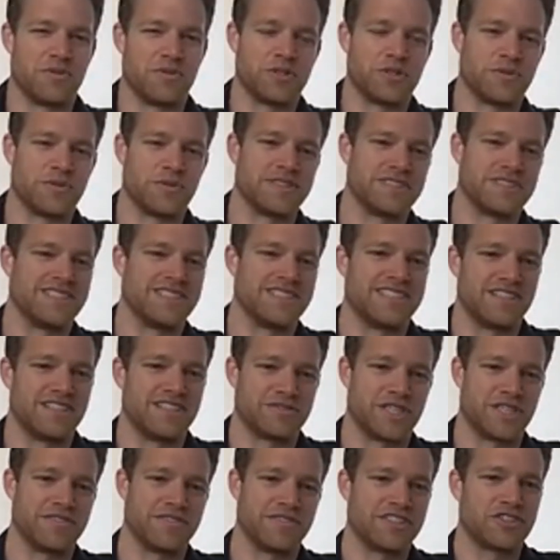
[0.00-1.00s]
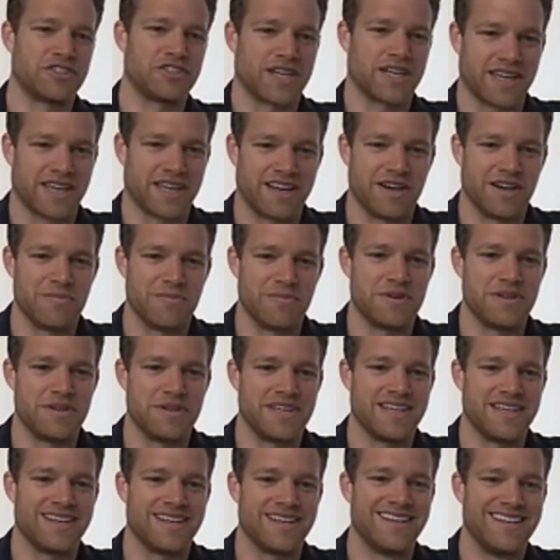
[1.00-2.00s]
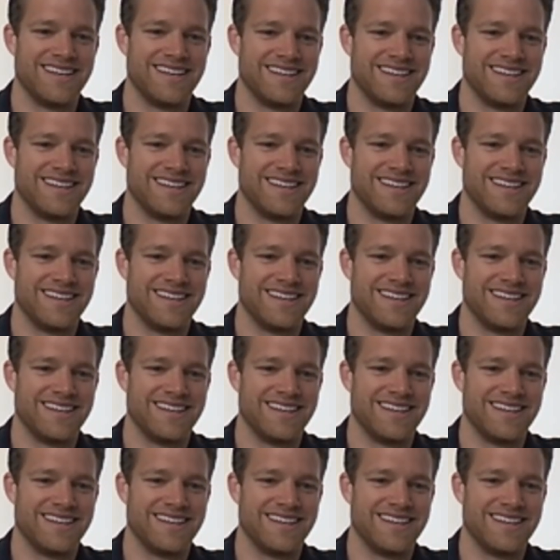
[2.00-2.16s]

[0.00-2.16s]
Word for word: which was the self-driving trucking company,